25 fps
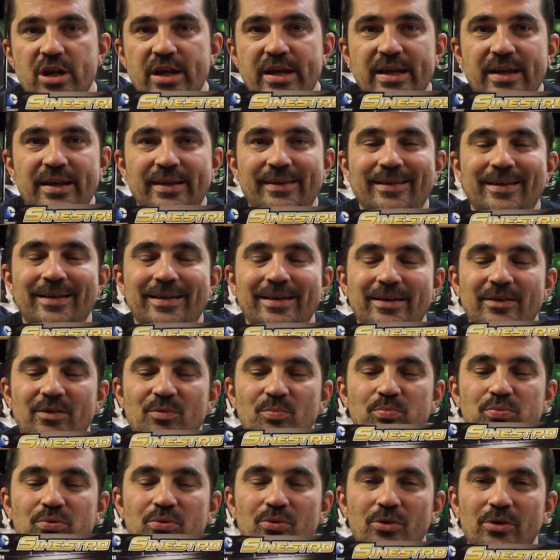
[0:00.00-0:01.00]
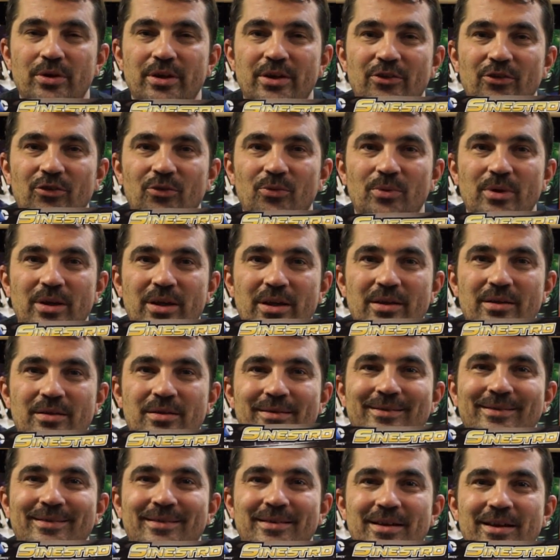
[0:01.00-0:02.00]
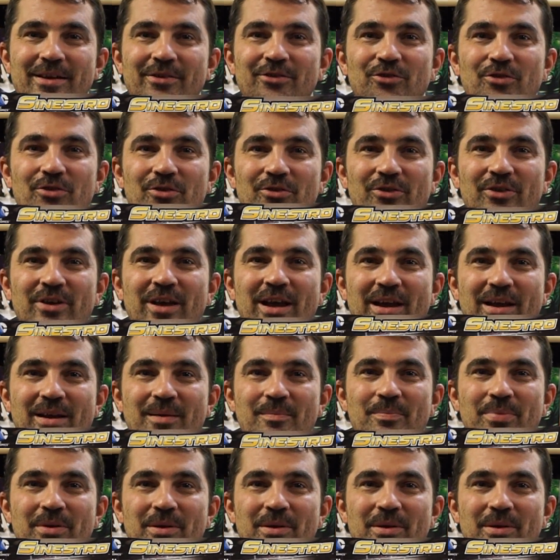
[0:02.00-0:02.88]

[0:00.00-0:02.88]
I gotta tell you is pretty sweet. Sinestro's kind of